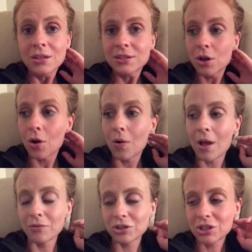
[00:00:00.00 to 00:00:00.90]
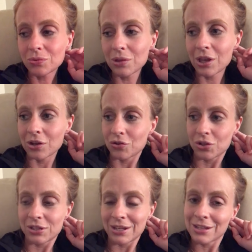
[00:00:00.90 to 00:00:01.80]
So it was just really
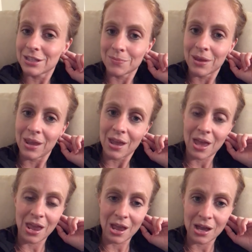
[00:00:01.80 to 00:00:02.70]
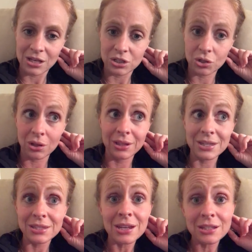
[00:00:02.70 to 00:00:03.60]
interesting to me, and
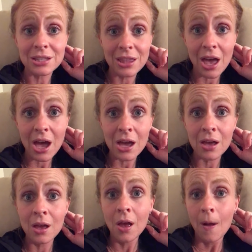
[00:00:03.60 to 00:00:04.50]
listening to that